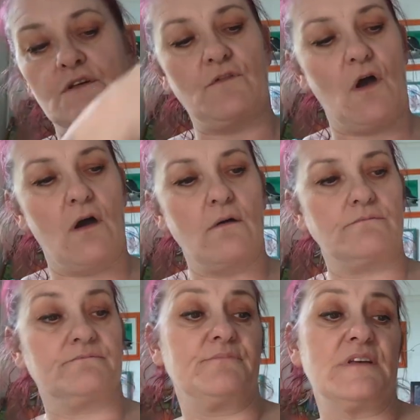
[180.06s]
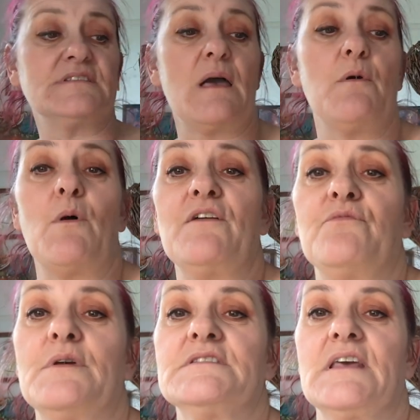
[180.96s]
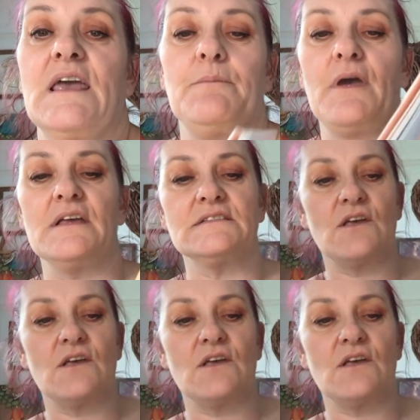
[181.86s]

you've got, let's come away from it, thingy, but it's